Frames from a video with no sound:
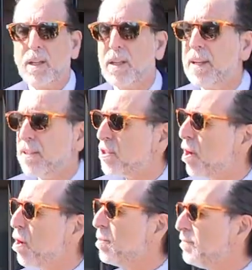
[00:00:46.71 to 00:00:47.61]
Yeah,
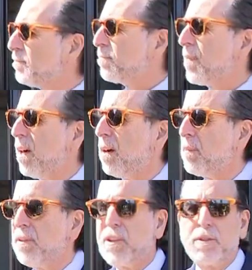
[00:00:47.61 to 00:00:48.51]
so uh,
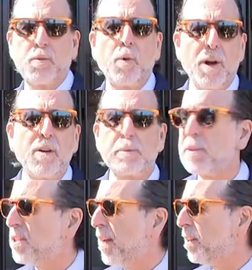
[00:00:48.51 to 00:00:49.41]
there is
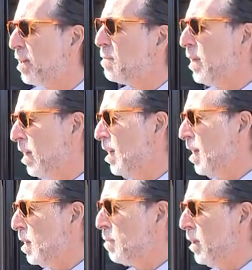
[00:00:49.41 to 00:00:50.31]
100% going to be
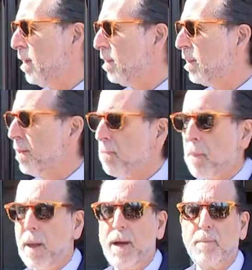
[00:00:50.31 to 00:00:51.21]
an appeal.
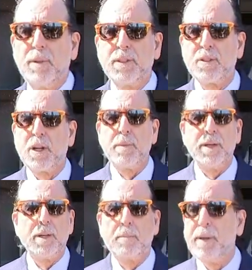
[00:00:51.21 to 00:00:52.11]
Uh, there's going to be
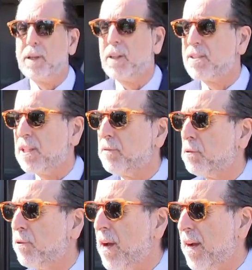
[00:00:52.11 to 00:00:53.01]
an appeal on several
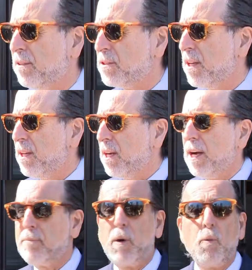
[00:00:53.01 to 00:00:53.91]
grounds, uh,
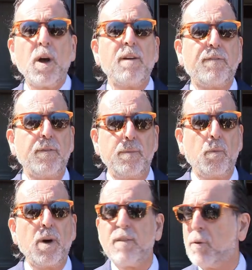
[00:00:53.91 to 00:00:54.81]
but one of
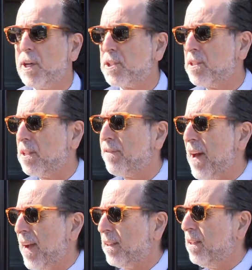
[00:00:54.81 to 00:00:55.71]
one of which is the
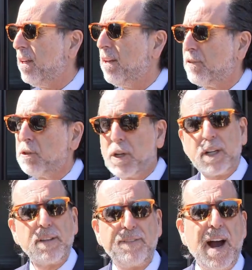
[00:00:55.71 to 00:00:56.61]
fact, if you look
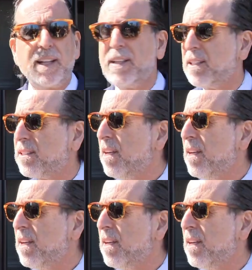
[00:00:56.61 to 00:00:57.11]
at the filings,